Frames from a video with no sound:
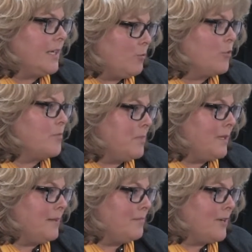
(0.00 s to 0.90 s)
it would
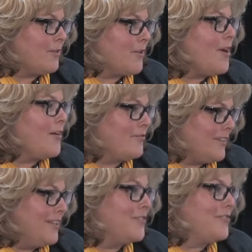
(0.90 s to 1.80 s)
be better off
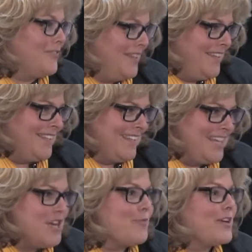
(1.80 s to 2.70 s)
if
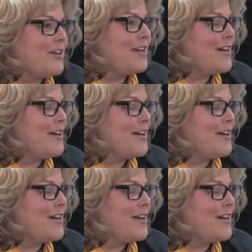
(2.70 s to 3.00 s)
we could